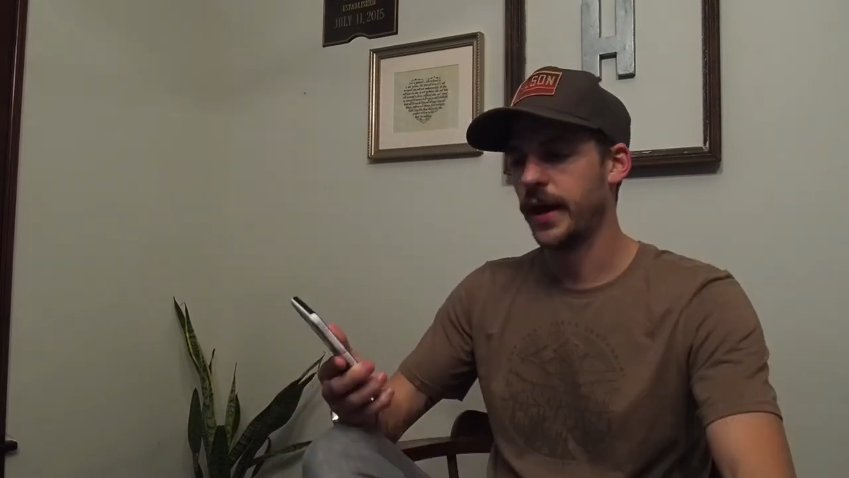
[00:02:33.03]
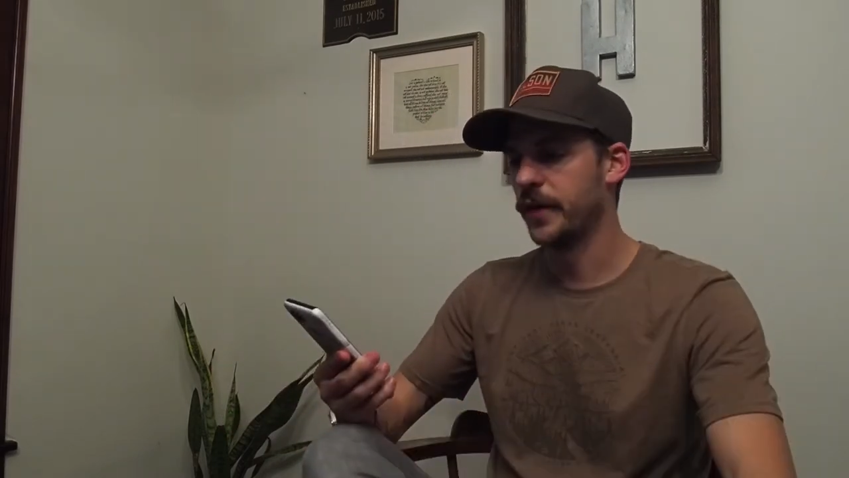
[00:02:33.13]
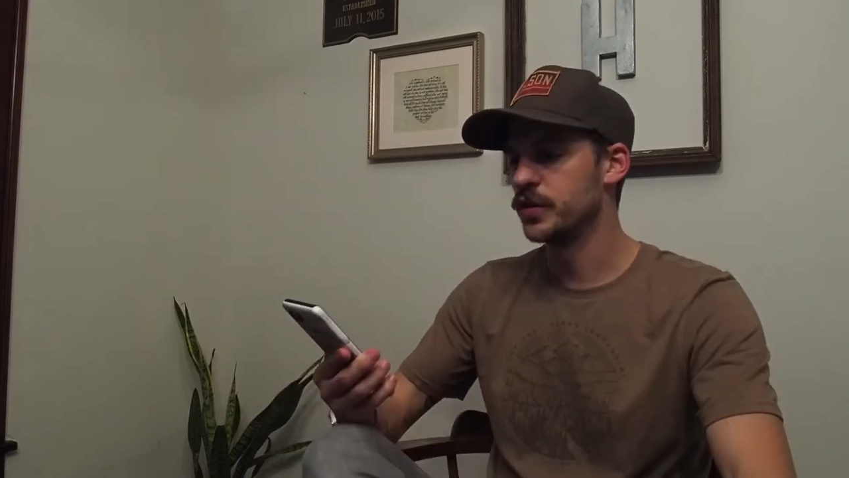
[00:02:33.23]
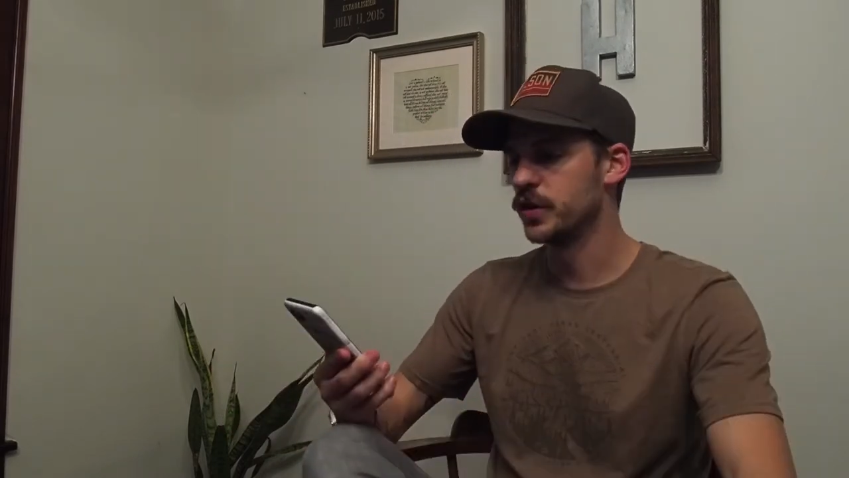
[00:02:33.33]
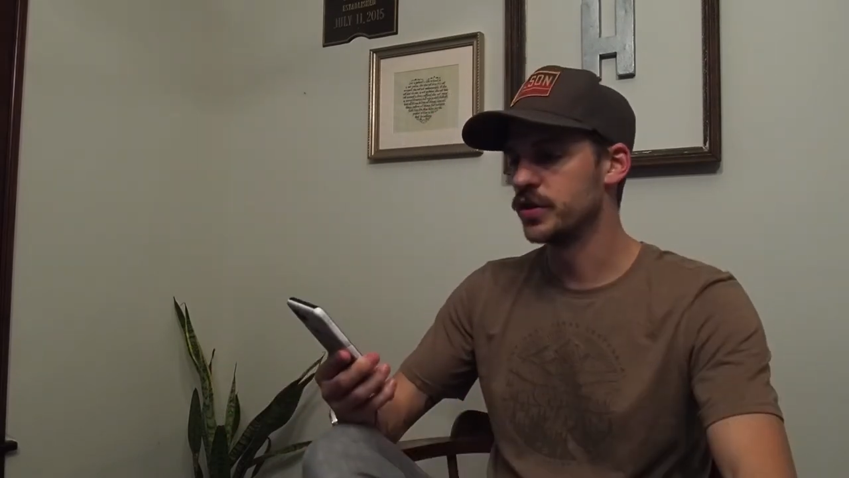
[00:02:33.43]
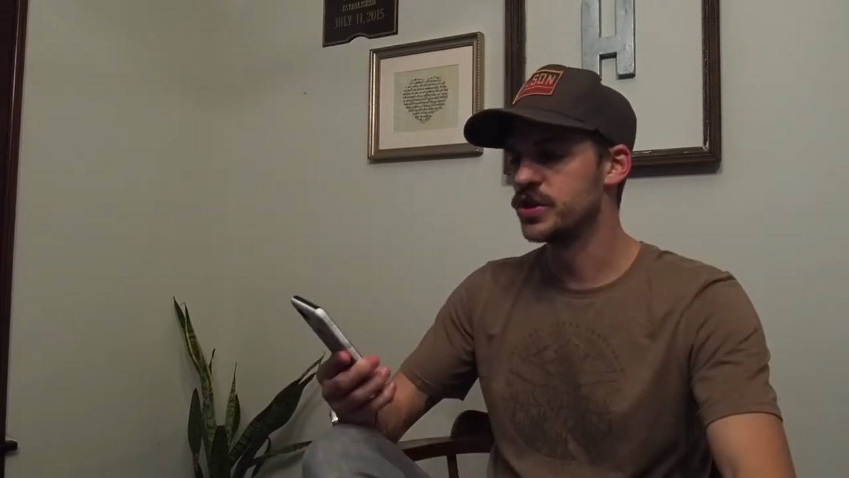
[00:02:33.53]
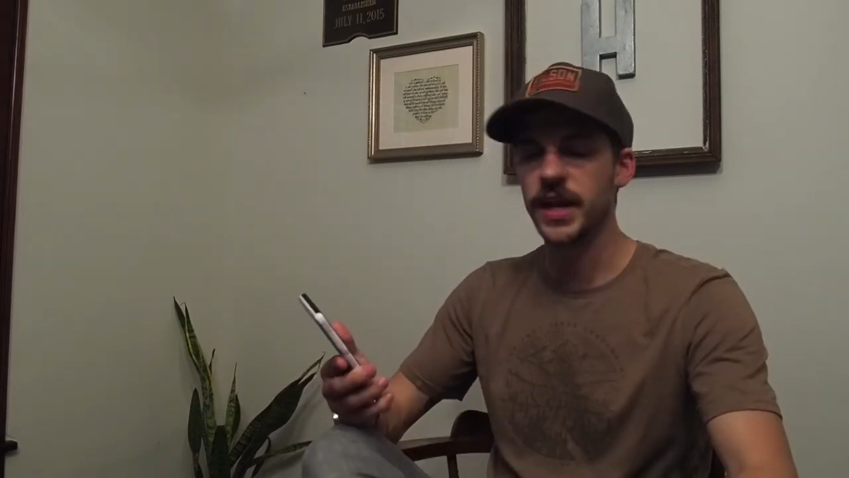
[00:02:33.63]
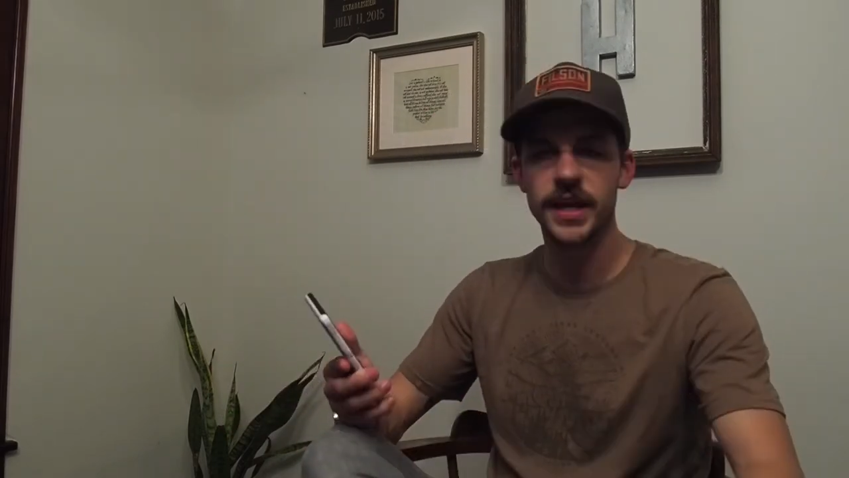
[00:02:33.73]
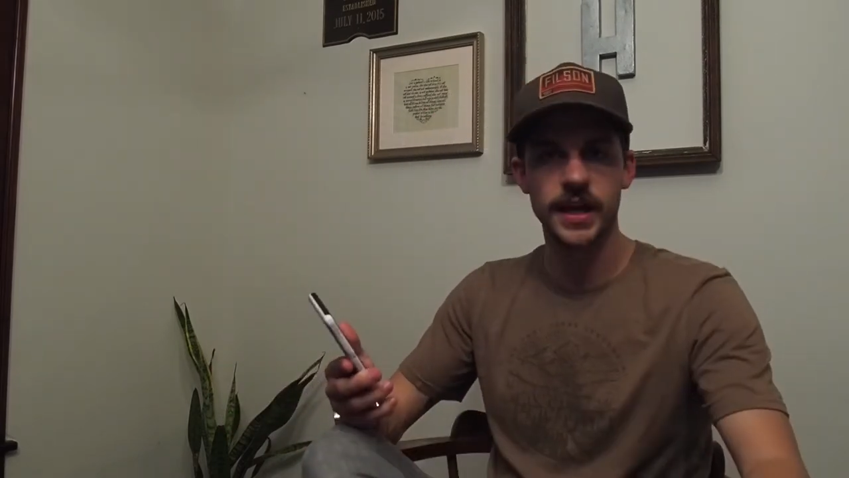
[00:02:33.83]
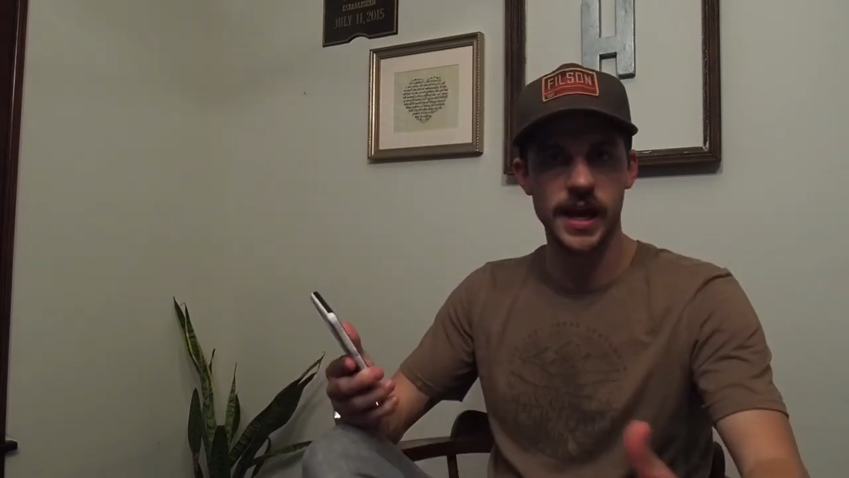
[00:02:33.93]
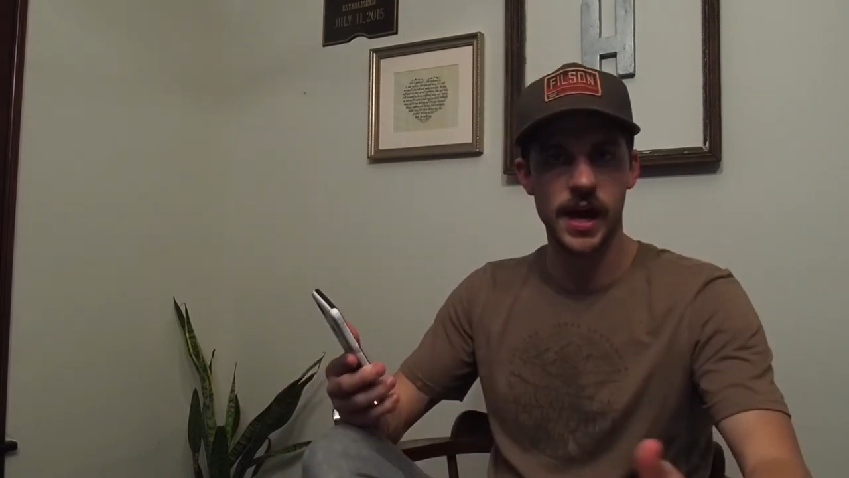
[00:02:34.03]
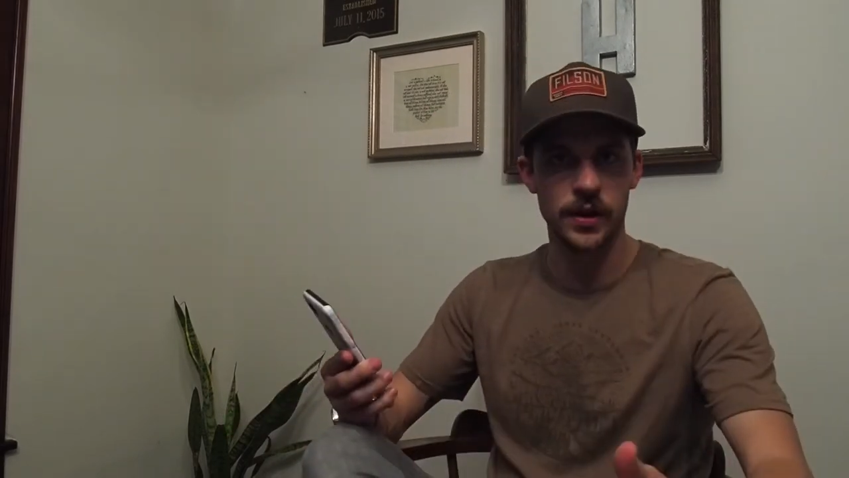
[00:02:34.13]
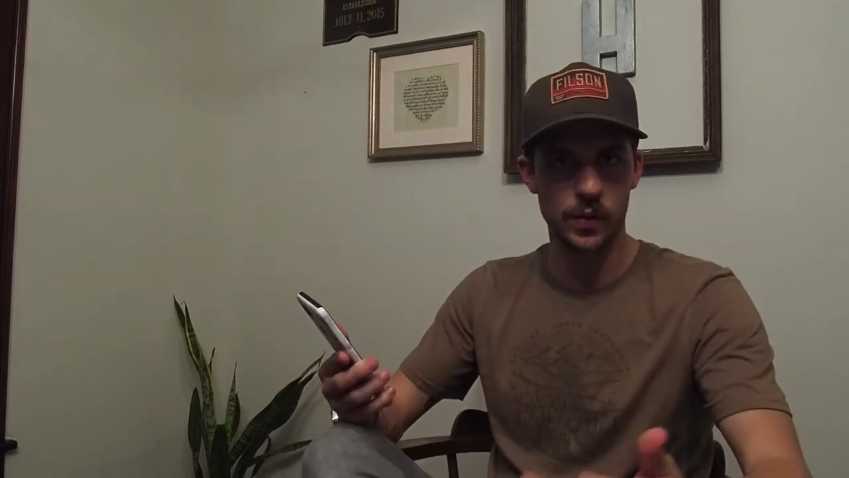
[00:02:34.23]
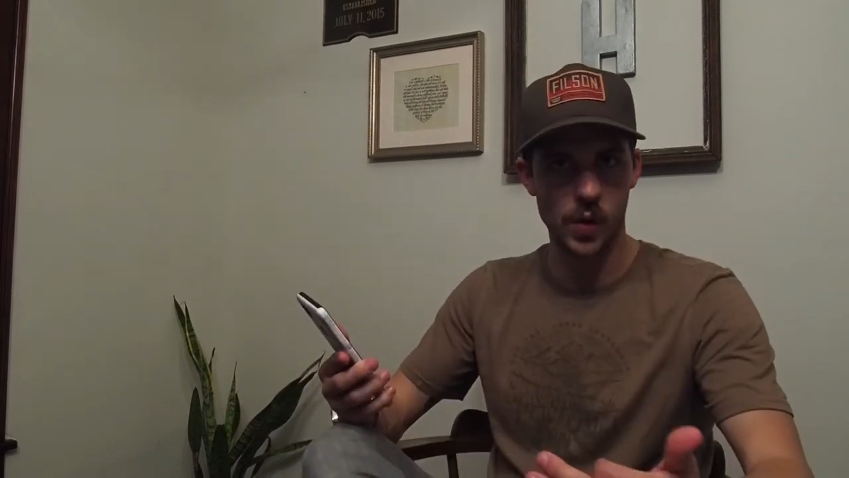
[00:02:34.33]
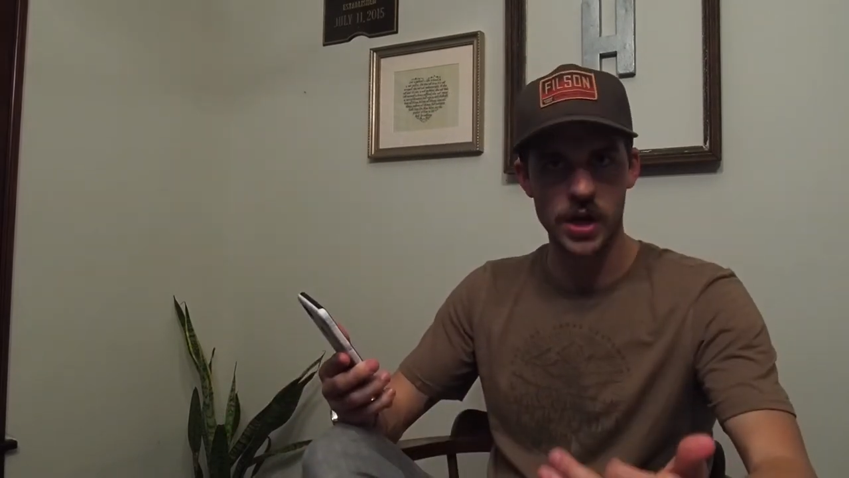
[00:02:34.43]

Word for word: After checking it out and